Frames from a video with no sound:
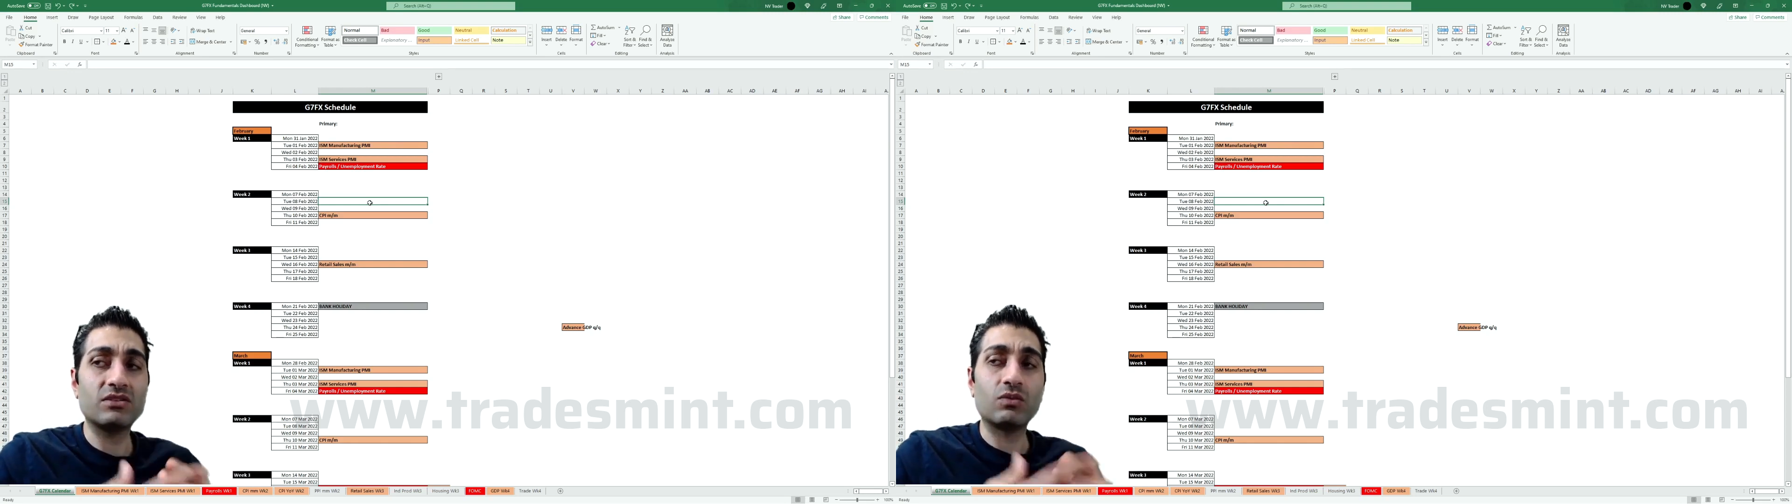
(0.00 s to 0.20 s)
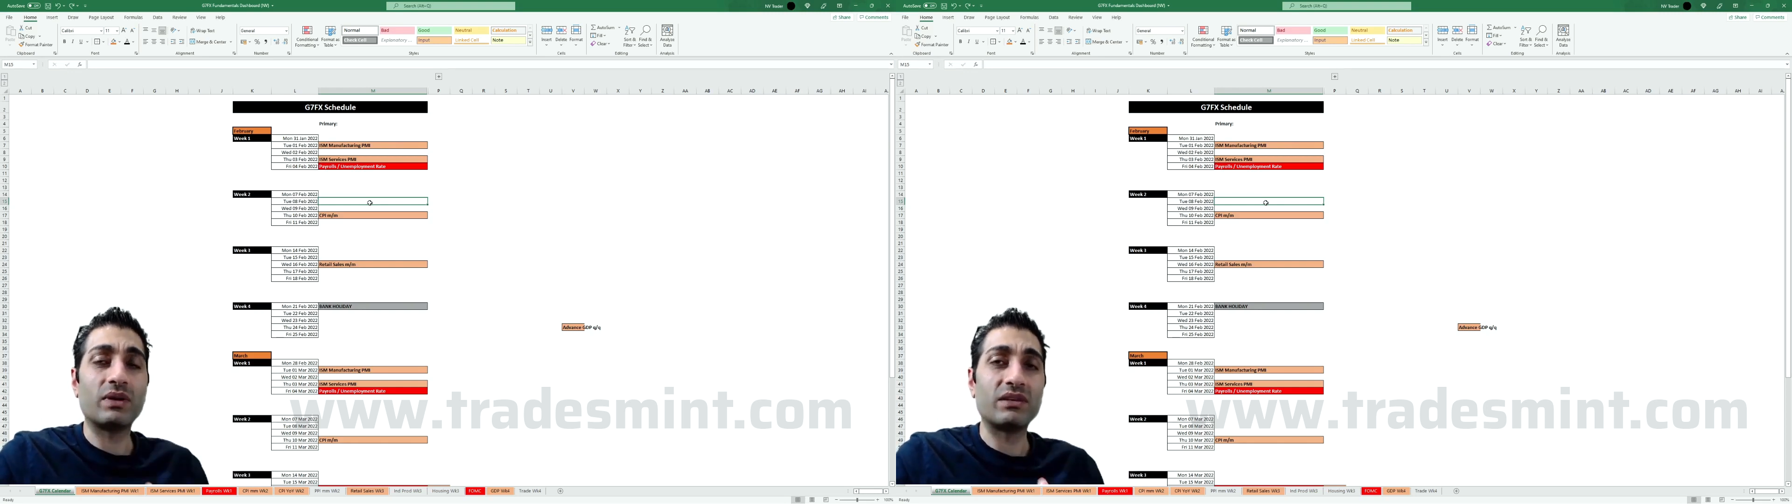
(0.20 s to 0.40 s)

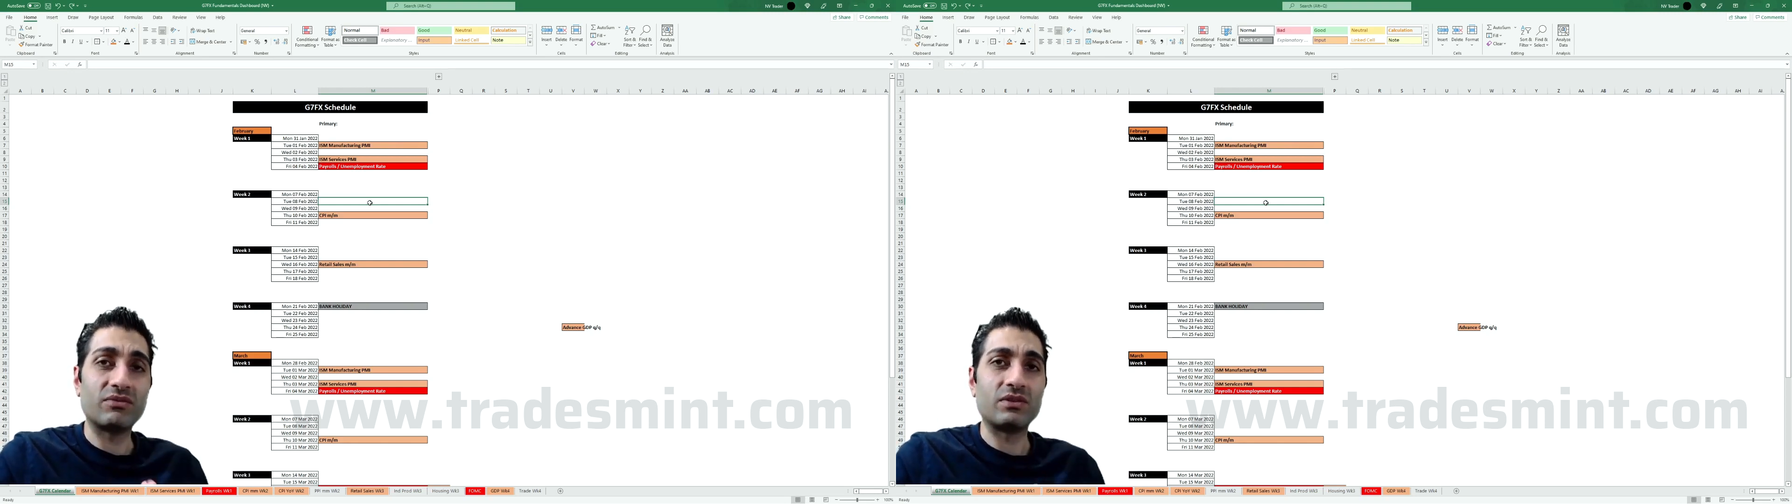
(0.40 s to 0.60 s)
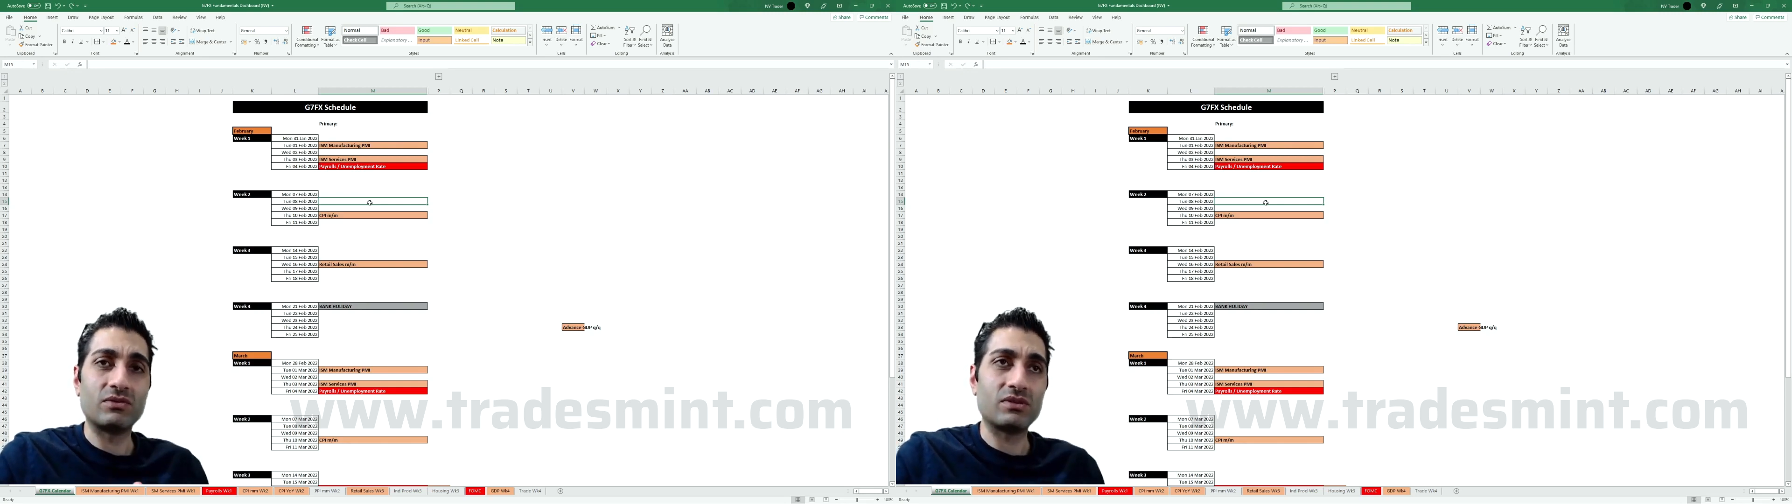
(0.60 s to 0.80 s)
way for
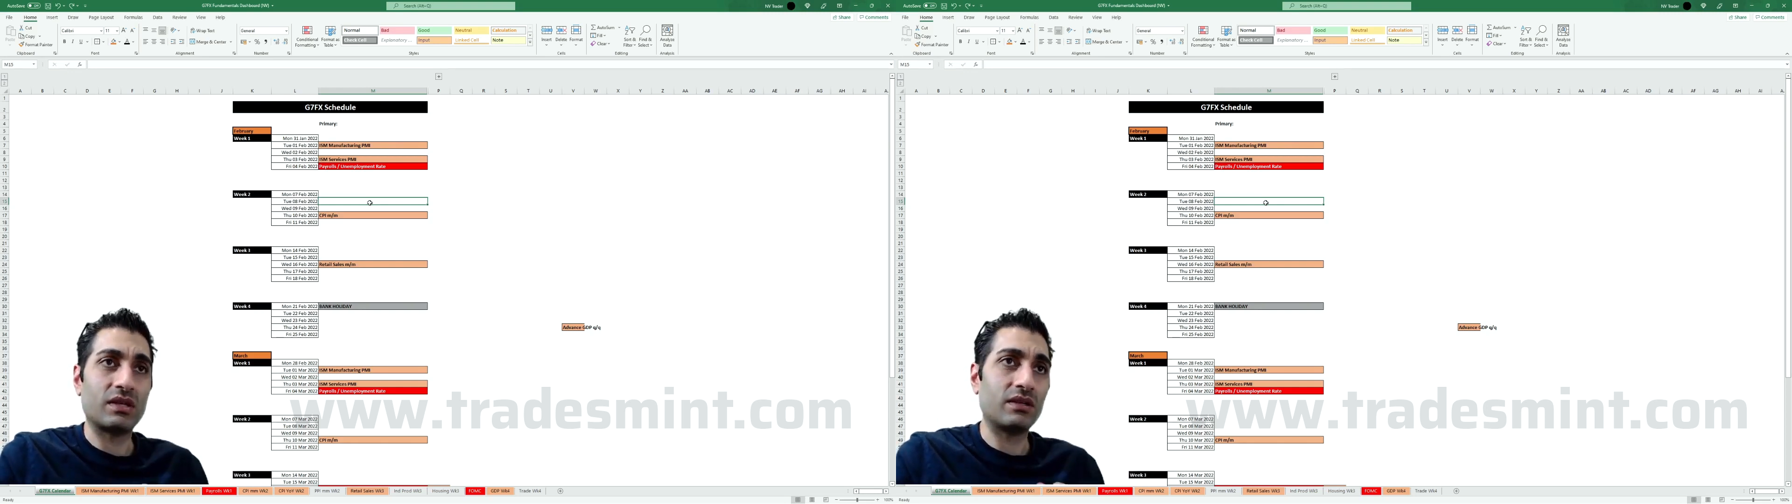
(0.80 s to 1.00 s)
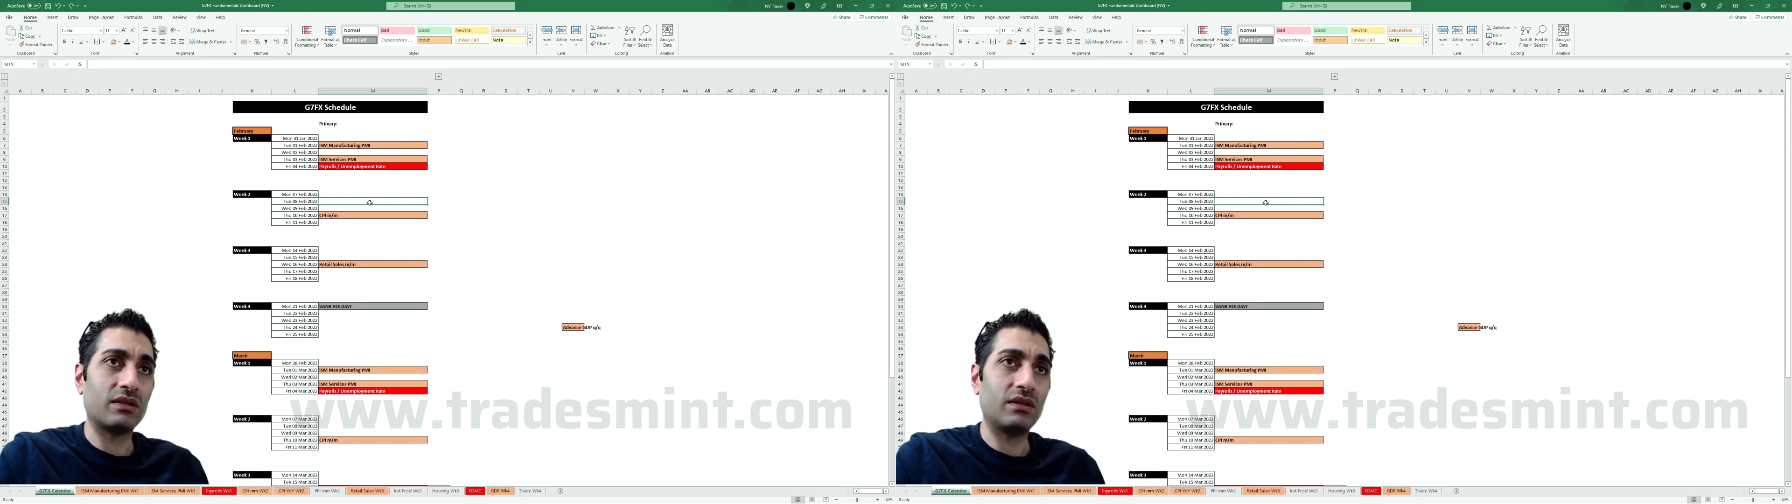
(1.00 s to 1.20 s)
you to learn.